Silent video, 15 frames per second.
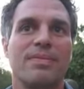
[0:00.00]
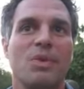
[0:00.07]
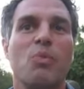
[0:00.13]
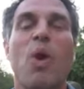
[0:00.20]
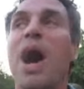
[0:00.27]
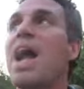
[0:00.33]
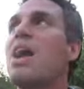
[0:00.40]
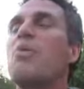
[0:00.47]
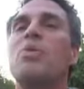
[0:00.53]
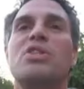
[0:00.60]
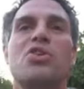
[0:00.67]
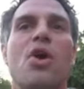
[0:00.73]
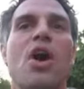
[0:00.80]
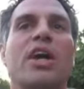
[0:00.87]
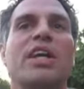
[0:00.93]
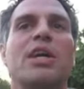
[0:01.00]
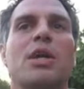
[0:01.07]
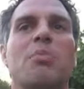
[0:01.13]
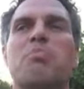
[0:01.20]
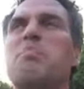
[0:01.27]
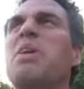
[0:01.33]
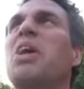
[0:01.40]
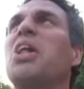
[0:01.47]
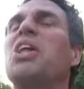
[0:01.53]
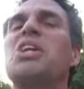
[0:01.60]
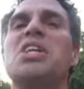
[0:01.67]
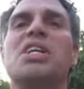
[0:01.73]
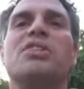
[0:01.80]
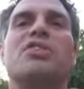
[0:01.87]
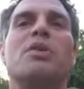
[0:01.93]
Why are we talking
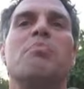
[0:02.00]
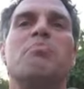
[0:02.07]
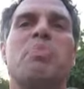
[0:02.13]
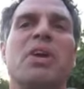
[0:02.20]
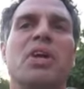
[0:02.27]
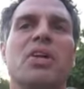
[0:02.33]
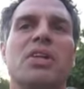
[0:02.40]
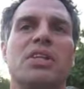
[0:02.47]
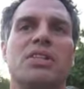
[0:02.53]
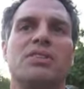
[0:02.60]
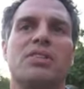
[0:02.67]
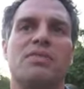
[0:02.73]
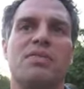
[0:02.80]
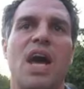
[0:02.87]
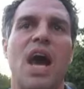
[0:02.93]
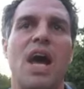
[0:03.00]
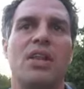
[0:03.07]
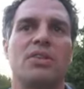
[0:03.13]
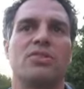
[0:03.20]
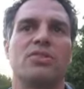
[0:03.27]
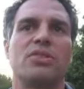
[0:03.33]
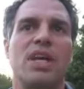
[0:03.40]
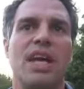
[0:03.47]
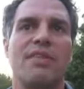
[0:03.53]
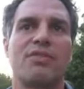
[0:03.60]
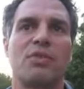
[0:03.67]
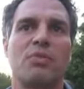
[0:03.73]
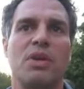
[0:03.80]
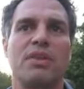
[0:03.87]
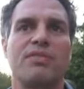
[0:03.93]
billions and billions of dollars to have
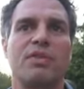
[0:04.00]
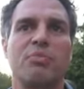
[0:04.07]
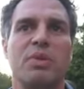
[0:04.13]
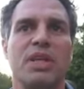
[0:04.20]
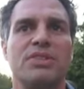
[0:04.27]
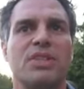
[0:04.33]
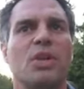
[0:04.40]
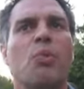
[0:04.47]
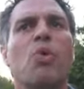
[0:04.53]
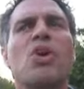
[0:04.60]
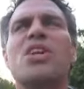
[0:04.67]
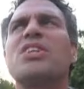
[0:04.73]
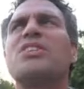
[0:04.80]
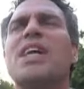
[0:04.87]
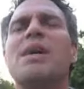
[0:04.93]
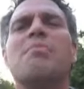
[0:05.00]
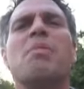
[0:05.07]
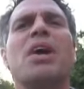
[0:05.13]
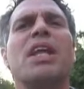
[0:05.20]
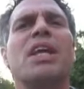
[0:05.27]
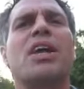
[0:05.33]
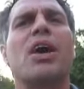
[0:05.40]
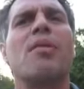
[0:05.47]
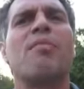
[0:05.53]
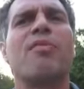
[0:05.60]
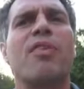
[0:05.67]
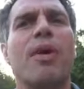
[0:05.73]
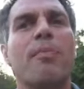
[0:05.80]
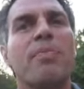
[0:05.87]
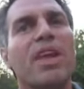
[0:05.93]
to run for president? Where does that money come
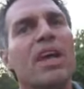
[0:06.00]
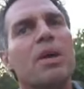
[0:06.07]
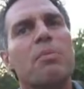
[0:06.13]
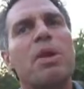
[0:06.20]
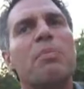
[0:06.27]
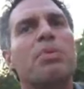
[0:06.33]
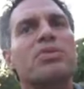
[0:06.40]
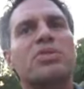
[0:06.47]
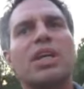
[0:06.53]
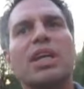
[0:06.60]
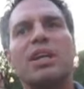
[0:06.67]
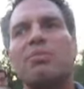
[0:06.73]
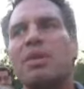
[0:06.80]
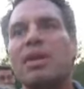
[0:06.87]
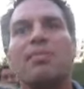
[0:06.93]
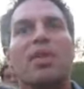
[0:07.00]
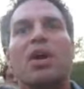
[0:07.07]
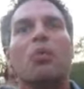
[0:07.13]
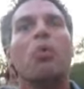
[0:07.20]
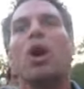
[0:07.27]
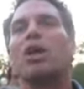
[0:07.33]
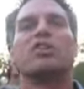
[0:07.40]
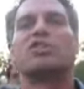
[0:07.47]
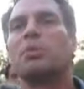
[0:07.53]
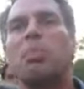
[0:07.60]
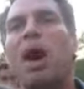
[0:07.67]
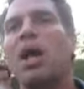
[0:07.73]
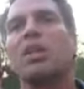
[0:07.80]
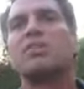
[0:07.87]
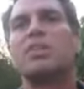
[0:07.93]
from? People say to me, well, it's the
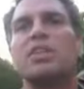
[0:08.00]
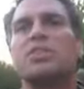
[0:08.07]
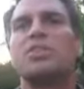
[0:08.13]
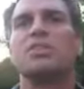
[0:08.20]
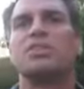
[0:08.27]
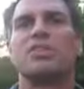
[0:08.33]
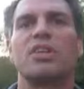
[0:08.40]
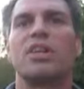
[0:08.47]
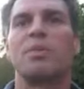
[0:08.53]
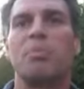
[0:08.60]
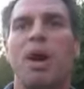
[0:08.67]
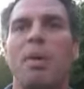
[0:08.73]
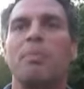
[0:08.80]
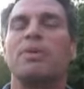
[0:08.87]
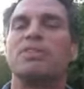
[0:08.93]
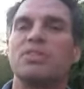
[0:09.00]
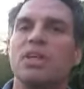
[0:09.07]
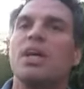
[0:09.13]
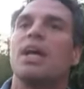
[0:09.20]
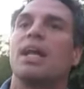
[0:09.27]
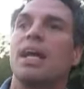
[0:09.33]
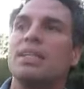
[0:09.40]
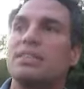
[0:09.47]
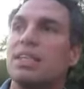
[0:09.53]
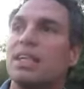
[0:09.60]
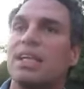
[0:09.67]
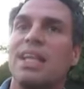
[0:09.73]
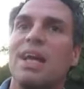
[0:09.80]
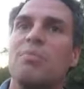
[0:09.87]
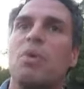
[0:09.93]
politicians, they're the puppets. And I say
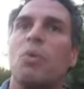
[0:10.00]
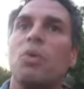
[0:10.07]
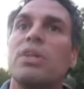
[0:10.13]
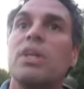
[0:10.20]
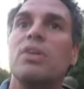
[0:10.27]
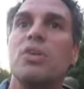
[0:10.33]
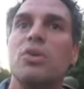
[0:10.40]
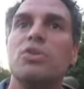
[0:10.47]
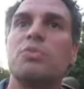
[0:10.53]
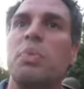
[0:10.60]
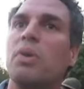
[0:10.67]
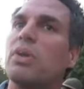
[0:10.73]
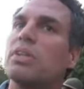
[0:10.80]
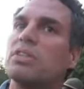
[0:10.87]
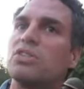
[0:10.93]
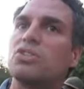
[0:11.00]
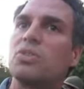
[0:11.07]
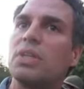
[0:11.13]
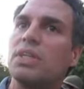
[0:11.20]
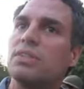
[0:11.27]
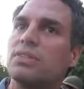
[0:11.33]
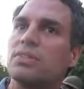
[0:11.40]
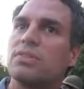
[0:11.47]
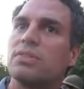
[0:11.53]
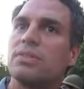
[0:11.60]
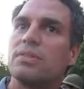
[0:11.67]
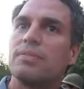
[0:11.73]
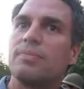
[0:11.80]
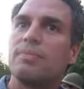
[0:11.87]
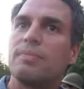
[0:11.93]
to them, well, then who's pulling the strings?
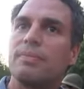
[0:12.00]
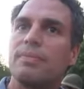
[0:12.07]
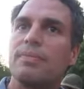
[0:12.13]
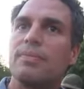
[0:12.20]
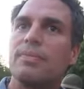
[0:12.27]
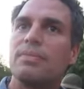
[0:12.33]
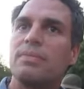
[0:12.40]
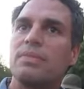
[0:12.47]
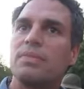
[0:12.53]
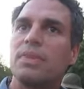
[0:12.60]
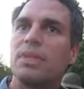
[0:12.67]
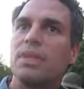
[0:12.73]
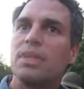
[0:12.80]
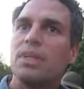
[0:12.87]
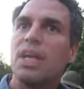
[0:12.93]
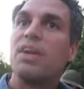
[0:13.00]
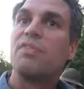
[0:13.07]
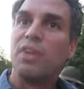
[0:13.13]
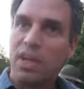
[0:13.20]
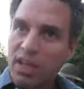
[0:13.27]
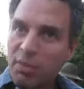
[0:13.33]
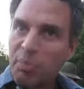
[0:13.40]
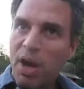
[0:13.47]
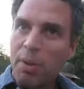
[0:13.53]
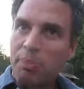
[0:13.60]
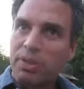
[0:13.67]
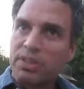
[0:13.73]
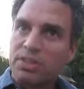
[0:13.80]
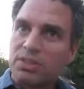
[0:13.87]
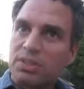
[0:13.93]
Mm-hmm. If they're the
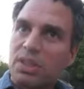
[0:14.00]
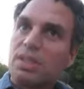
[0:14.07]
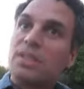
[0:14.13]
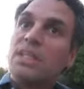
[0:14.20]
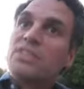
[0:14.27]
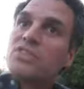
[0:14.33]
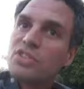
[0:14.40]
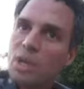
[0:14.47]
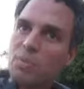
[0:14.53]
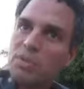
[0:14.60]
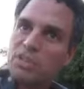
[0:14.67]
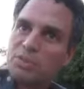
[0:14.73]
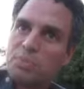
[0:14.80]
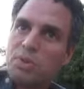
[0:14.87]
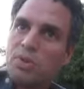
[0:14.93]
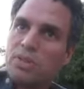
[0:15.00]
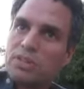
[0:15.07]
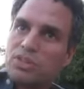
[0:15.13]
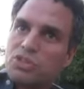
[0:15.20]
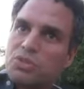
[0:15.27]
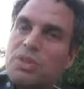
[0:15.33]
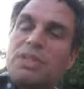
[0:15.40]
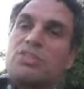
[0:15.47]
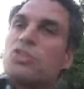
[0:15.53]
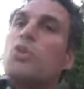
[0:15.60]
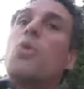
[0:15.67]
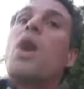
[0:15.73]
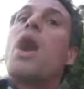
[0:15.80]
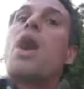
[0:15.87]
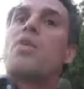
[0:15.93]
puppets, then someone is pulling the strings.
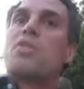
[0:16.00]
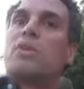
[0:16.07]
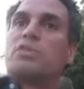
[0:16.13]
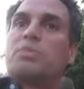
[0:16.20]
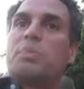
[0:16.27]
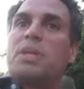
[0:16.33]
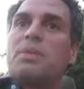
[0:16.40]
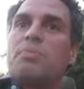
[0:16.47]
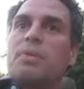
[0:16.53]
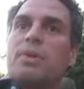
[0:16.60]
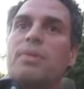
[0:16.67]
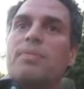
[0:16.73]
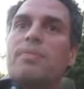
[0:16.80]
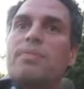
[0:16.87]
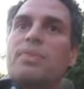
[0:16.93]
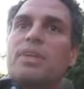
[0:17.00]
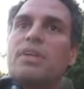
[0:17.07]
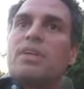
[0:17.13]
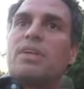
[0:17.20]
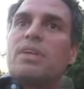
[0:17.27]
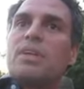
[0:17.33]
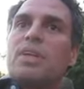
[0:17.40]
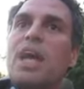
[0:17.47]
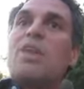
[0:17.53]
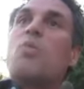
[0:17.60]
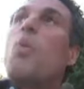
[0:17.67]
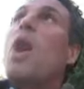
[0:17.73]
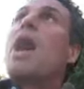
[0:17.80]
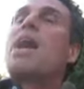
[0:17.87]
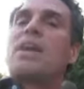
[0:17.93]
Who are those people?
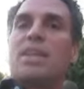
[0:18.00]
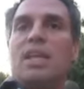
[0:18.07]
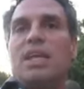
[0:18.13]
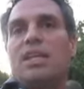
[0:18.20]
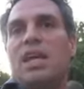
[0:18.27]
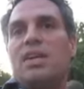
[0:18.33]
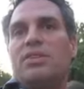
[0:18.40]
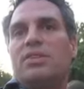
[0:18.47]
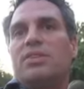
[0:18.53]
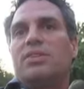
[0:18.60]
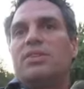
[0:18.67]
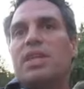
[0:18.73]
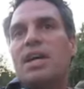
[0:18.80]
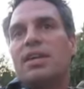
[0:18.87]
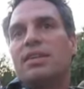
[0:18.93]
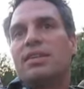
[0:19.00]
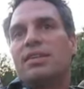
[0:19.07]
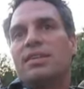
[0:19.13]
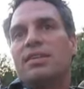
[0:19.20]
And why are they allowed to do that?